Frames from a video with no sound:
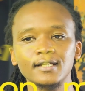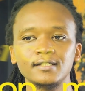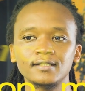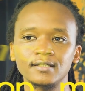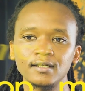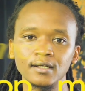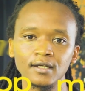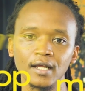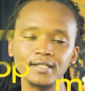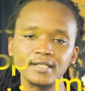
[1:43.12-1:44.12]
that
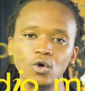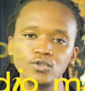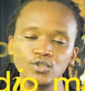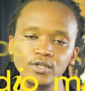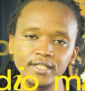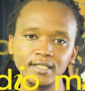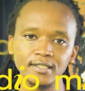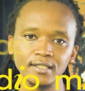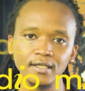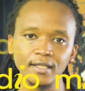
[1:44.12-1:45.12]
it's a
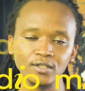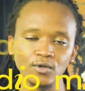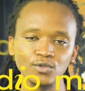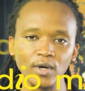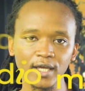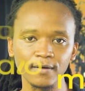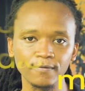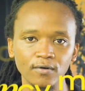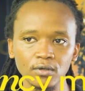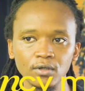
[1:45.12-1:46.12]
consultancy that I was working
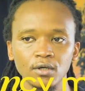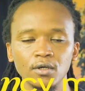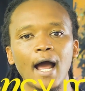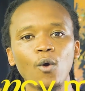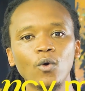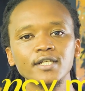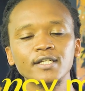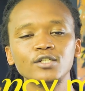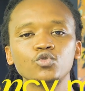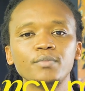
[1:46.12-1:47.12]
for, I
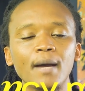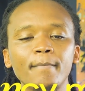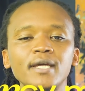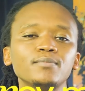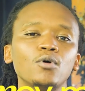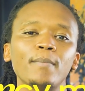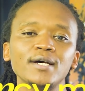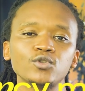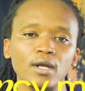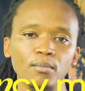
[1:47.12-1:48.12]
wanted it to be a bit more
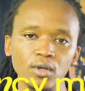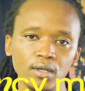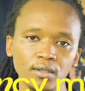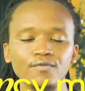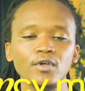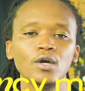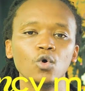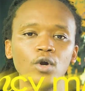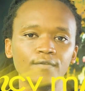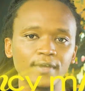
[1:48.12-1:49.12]
personable. So if you're the
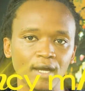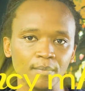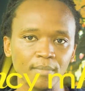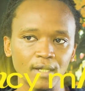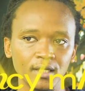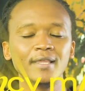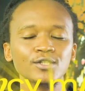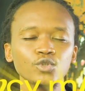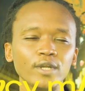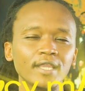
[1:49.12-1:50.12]
owner of the company, the
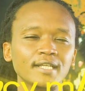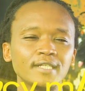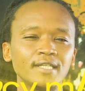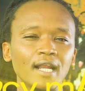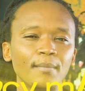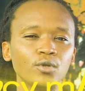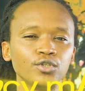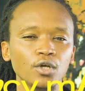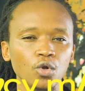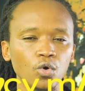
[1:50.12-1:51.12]
story that I tell
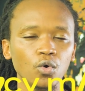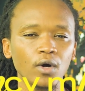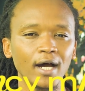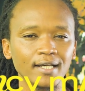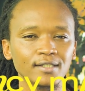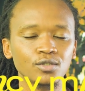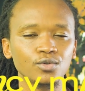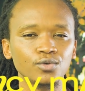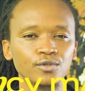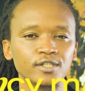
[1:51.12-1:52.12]
about your logo has
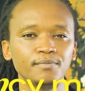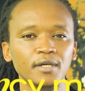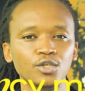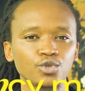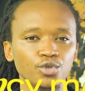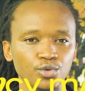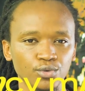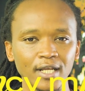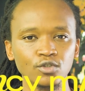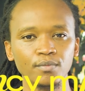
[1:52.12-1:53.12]
to speak to you.
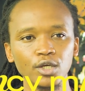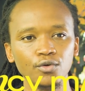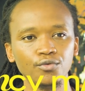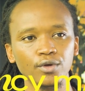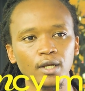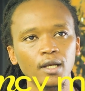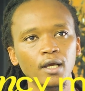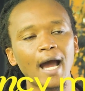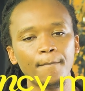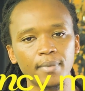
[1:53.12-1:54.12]
It has to make you feel
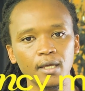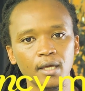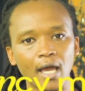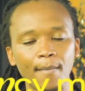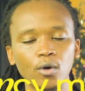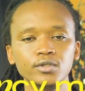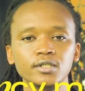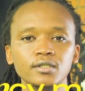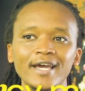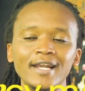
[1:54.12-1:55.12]
happy about
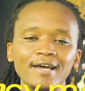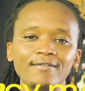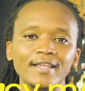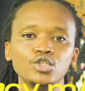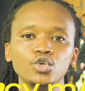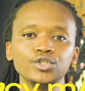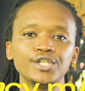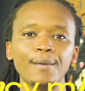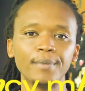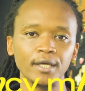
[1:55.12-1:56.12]
the endeavor that you're
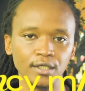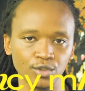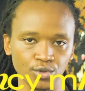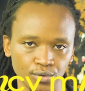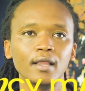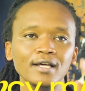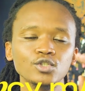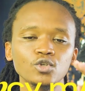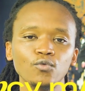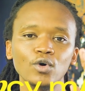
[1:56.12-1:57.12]
jumping into.
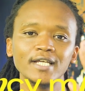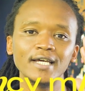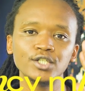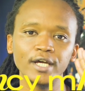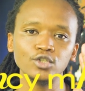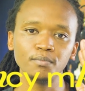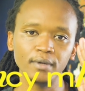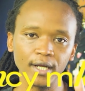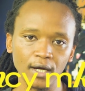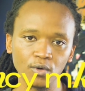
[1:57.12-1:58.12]
That's sort of what I try to
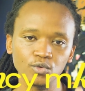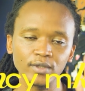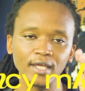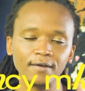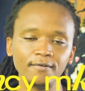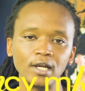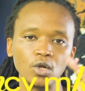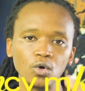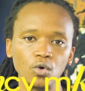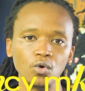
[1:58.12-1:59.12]
bring out with every
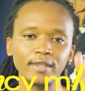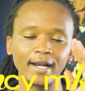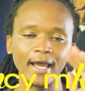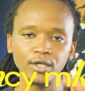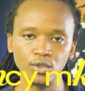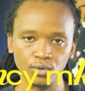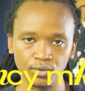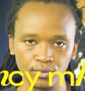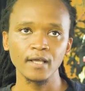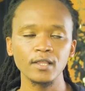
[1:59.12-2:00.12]
logo that I do.
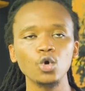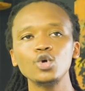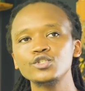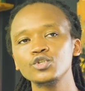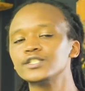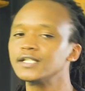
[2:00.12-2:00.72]
The logo is not